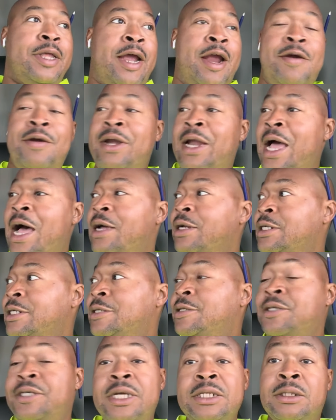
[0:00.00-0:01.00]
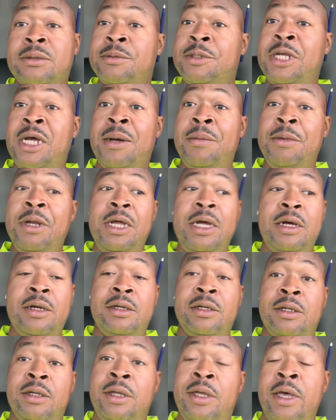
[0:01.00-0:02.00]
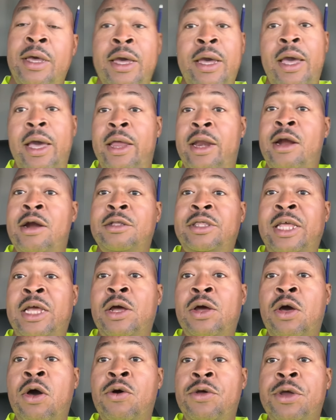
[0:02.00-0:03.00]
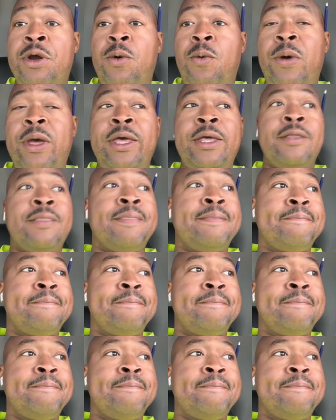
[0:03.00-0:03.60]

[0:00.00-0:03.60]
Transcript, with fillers: every now and then you get some dumb luck and everything will go your way.